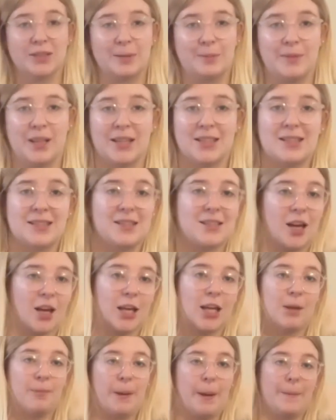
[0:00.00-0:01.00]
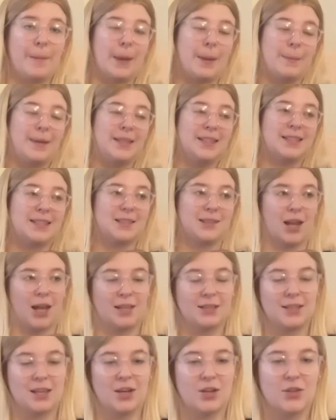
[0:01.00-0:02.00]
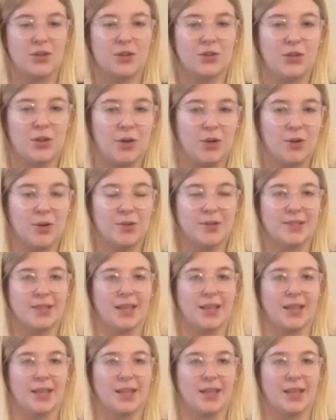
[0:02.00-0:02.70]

I'm not sucking my baby's snots out of their nose.